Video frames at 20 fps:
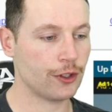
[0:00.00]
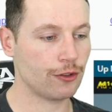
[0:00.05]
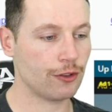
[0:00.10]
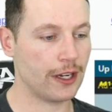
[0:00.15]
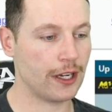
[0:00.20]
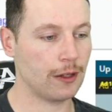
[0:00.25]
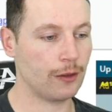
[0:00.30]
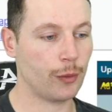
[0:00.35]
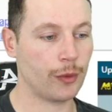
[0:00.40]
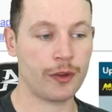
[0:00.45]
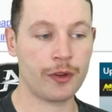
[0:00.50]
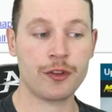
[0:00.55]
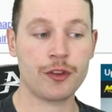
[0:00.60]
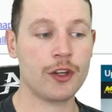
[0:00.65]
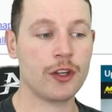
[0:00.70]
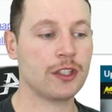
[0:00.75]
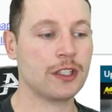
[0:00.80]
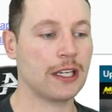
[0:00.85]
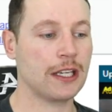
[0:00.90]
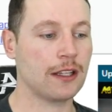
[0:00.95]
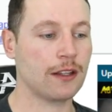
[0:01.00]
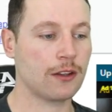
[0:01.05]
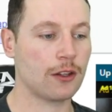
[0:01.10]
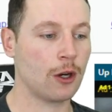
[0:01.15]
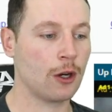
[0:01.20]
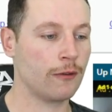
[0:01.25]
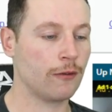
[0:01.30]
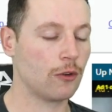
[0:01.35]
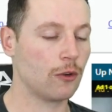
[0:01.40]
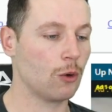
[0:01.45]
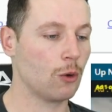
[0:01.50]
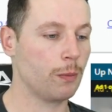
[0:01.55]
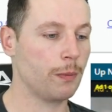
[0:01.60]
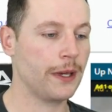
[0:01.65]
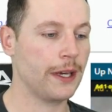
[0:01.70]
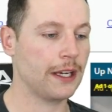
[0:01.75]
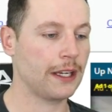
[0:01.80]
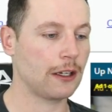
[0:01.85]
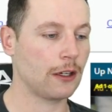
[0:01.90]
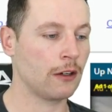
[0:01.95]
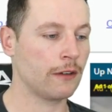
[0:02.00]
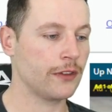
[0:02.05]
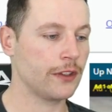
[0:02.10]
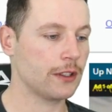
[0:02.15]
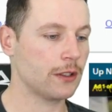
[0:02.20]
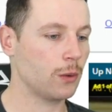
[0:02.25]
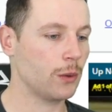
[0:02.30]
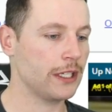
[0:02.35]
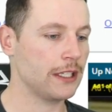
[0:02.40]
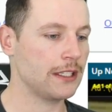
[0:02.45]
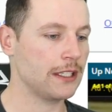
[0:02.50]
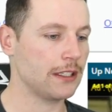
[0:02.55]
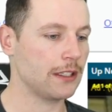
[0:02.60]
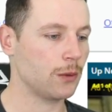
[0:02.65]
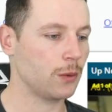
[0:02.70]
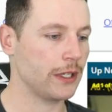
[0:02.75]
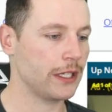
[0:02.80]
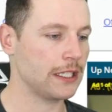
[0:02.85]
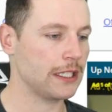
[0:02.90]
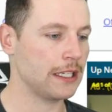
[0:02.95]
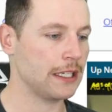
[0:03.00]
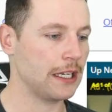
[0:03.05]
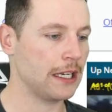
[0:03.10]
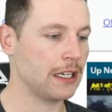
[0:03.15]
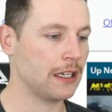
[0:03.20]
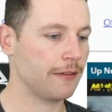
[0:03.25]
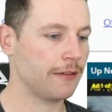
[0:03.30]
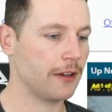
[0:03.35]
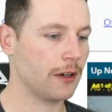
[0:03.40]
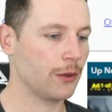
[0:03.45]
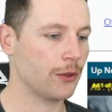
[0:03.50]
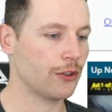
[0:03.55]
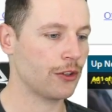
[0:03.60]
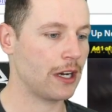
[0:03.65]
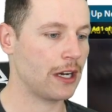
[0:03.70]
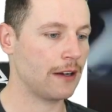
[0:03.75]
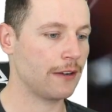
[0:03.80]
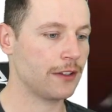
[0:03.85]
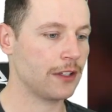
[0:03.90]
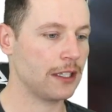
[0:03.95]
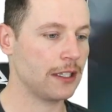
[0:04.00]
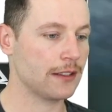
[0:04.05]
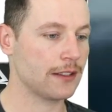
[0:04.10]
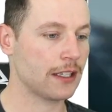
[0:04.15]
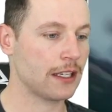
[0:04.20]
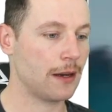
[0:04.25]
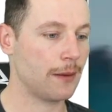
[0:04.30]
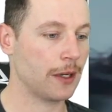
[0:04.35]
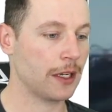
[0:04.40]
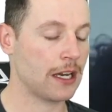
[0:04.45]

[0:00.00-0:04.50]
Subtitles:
round with the 13th overall pick of the 2020 NFL Draft. He is coming